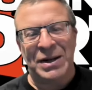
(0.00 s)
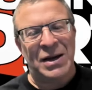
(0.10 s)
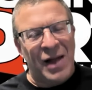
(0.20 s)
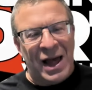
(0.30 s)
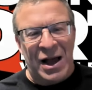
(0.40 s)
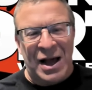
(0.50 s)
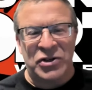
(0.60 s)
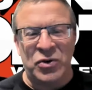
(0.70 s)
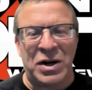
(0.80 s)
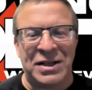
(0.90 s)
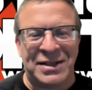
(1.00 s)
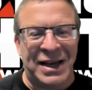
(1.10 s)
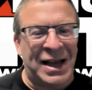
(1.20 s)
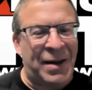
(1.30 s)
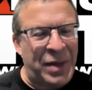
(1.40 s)
Now, I do want to
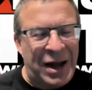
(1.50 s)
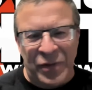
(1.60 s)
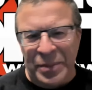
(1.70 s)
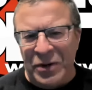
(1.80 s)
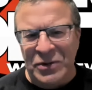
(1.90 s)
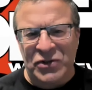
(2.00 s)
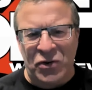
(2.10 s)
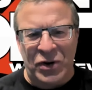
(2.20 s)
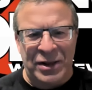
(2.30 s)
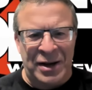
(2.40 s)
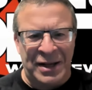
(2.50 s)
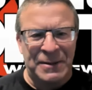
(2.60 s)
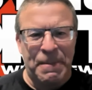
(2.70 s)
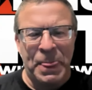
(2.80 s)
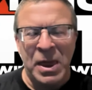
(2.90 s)
say I'm not familiar with the storylines.